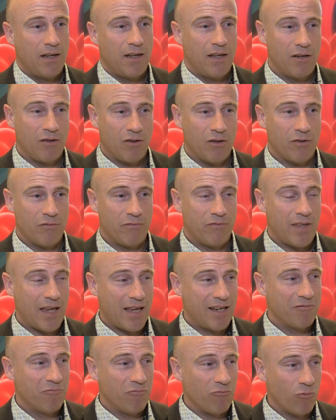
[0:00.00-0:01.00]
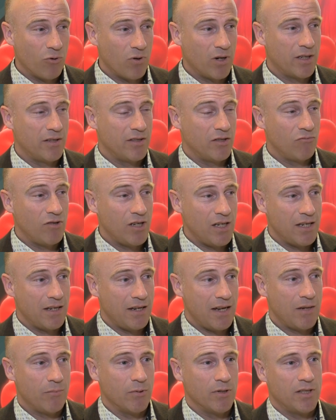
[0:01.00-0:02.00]
and all of that work is really
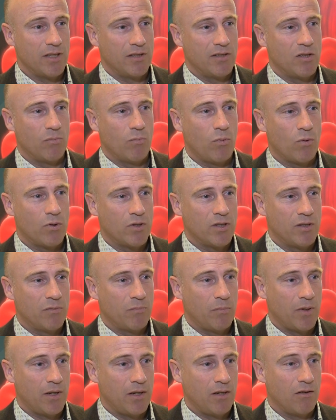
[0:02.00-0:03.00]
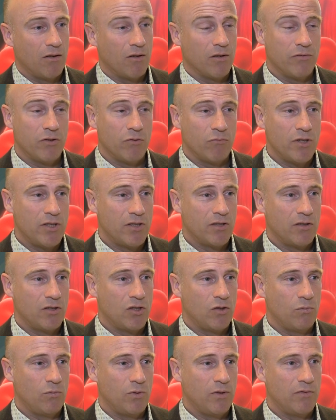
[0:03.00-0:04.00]
enabled and supported by all of the
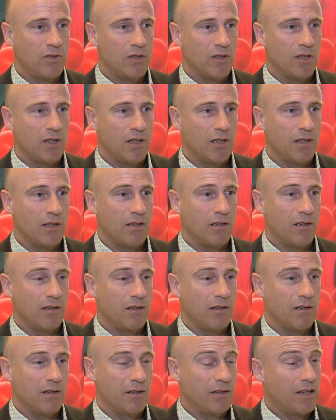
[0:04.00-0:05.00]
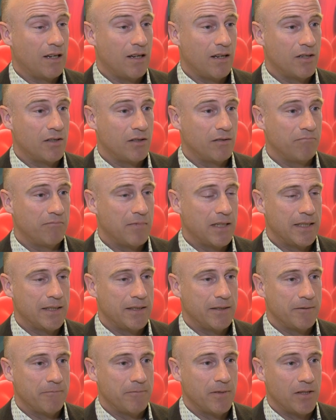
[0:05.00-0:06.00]
research we've done uh, on, on,
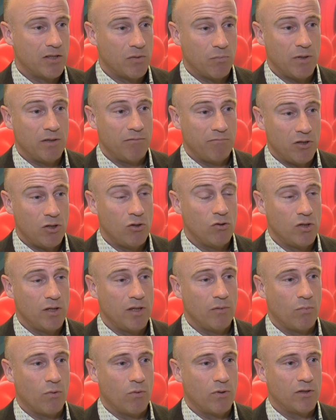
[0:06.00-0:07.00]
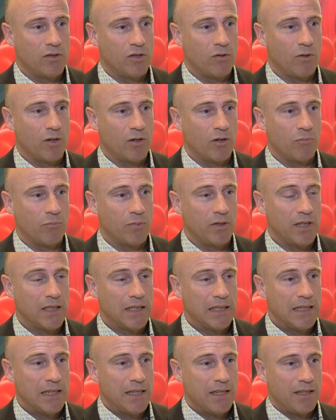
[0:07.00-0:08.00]
um, and it's been hugely important to our company.
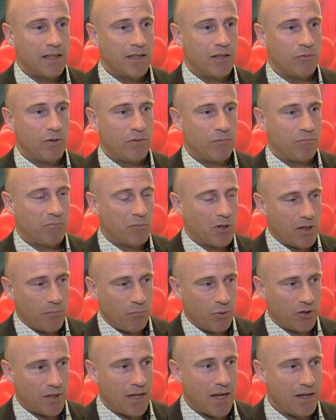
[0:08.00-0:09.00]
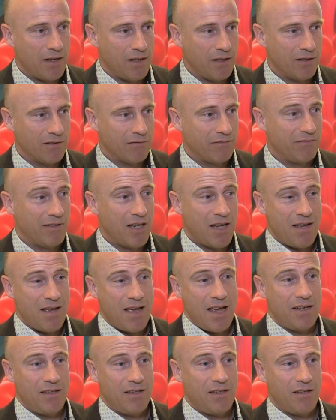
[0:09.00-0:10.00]
And we've kind of put the heading of
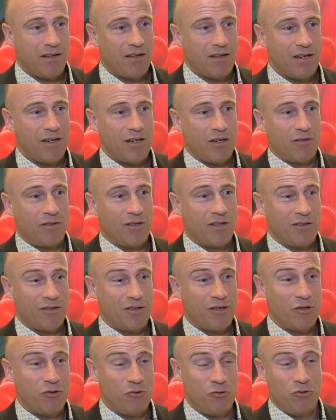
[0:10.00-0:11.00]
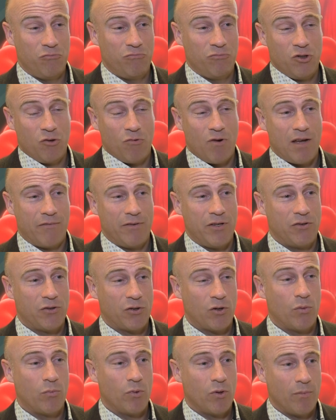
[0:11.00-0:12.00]
NTI or our, our Neuravi
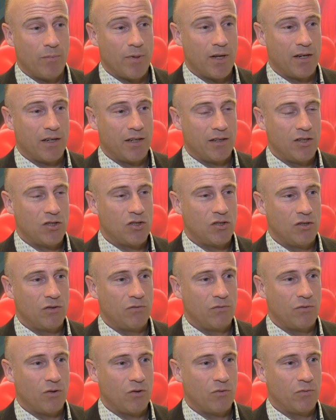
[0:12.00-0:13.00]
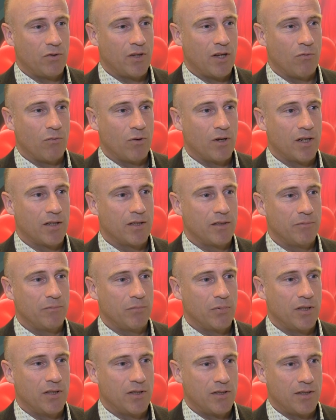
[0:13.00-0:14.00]
thromboembolic initiative over that work
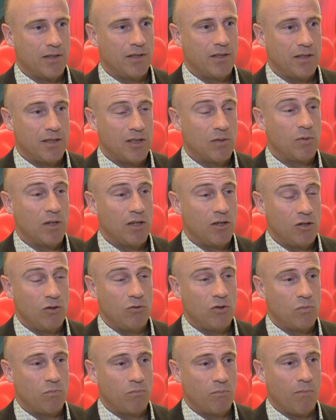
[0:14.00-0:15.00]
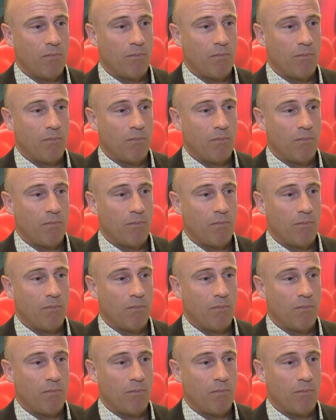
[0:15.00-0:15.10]
but it's, uh, it's been a huge